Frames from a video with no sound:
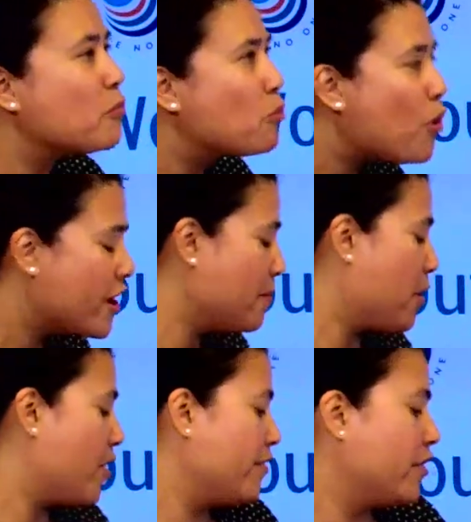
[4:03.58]
rewarding
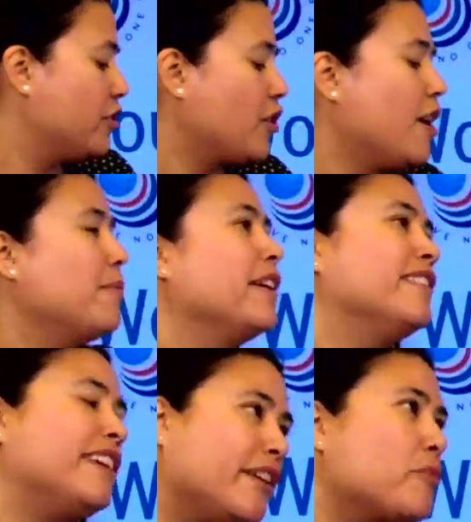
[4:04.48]
part of your job,
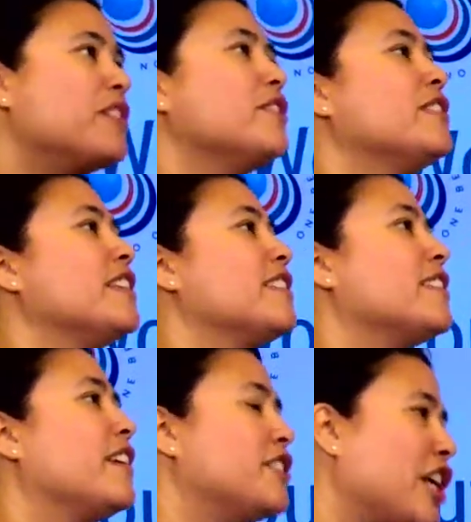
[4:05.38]
and, and what do you see as
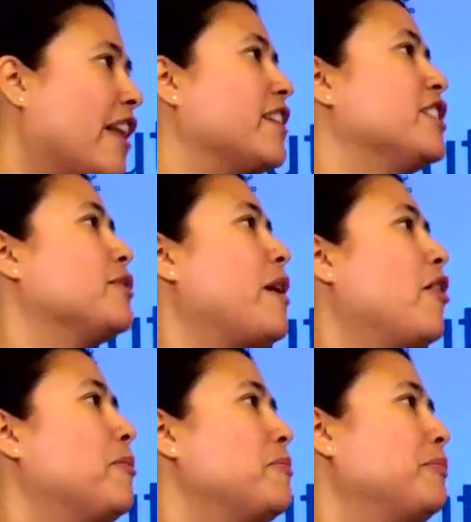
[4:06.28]
a challenge as well?